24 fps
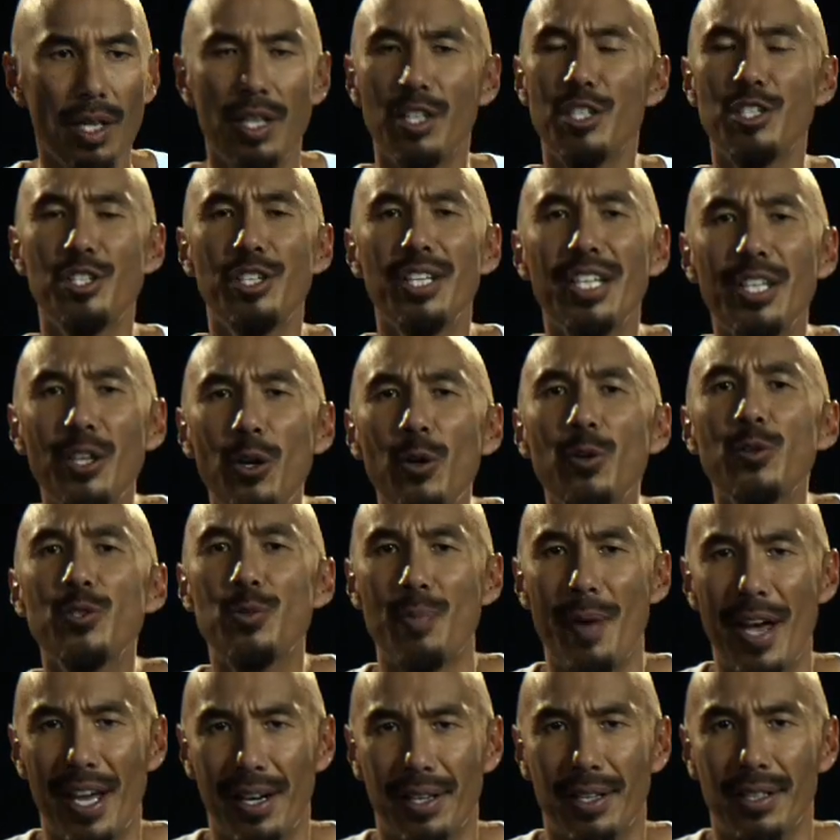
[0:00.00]
she knows
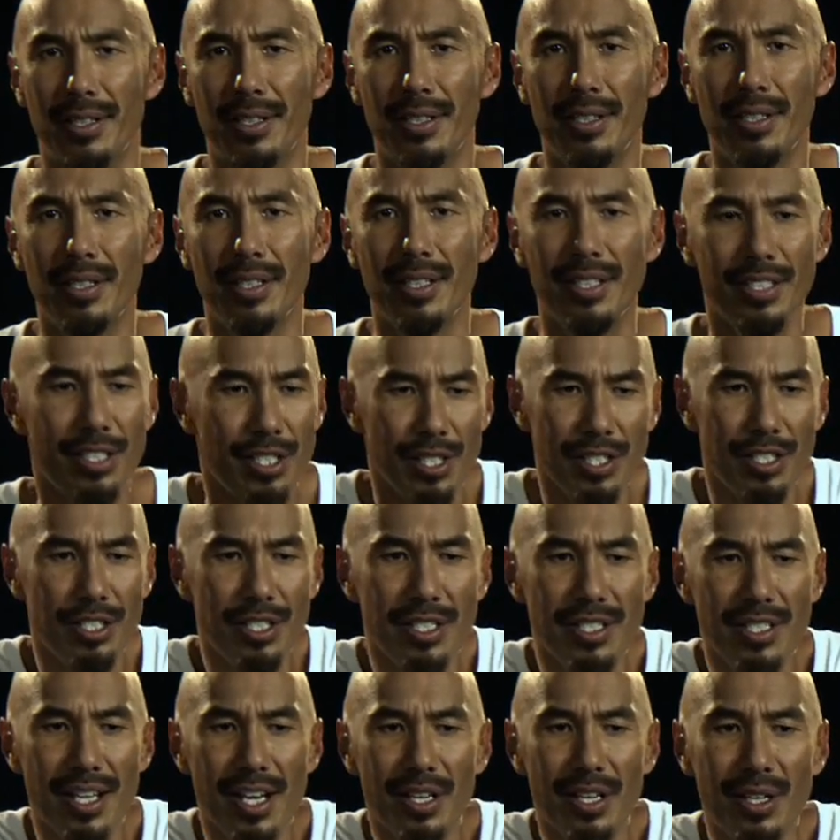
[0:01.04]
better.
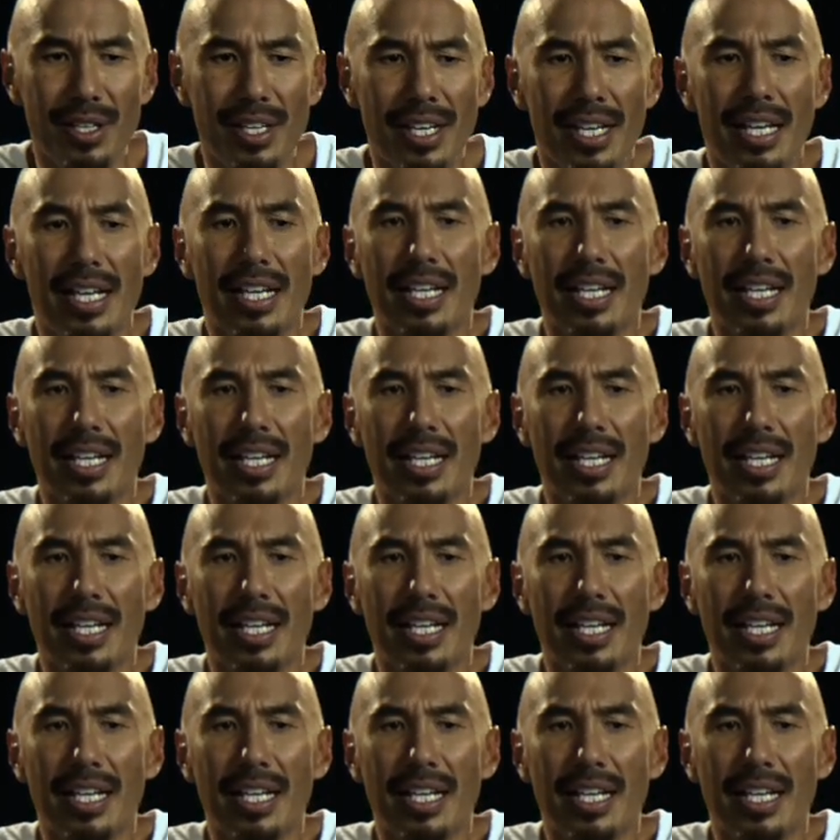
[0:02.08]
She's not going to